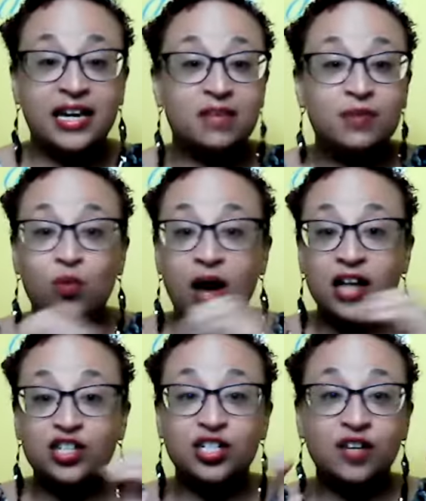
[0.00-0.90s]
It could be
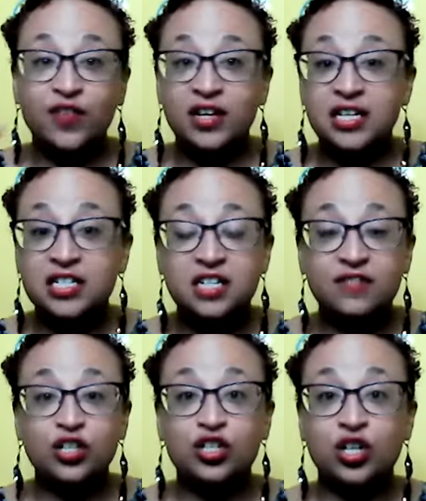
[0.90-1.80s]
watching a funny
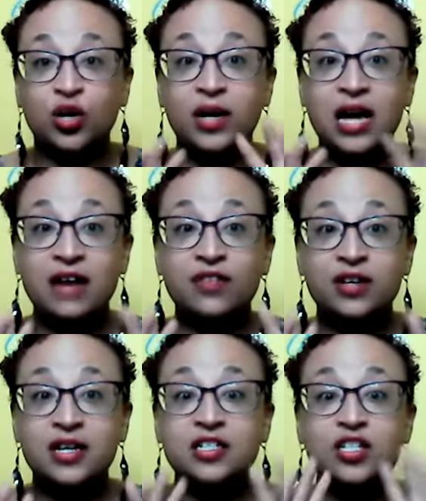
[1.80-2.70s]
TV show, whatever
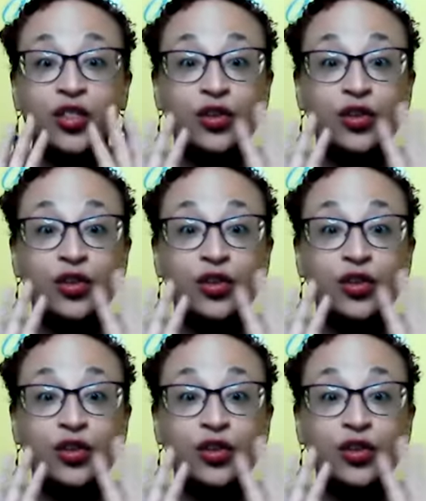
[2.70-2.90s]
it is,